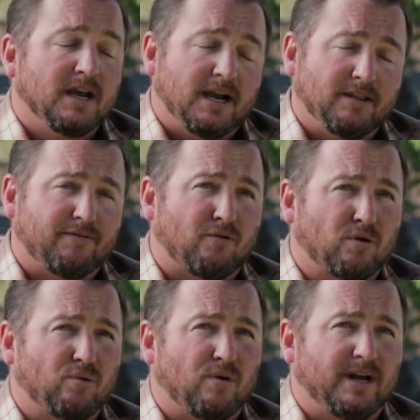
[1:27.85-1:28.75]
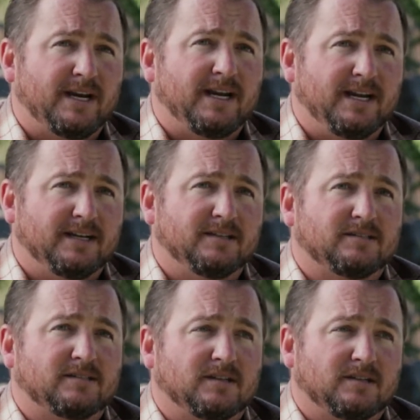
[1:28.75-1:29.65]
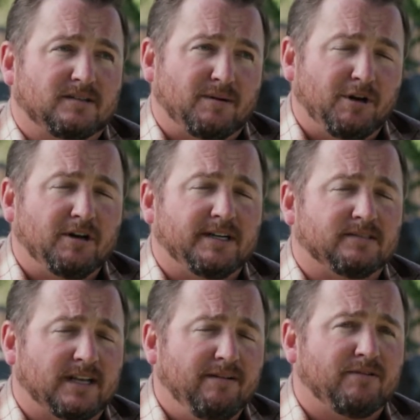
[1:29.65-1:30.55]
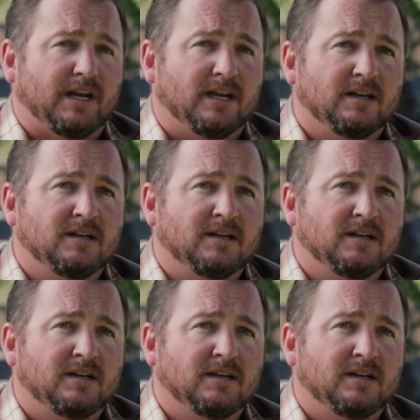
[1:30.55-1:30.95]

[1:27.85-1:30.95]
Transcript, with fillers: And the fourth one is community safety.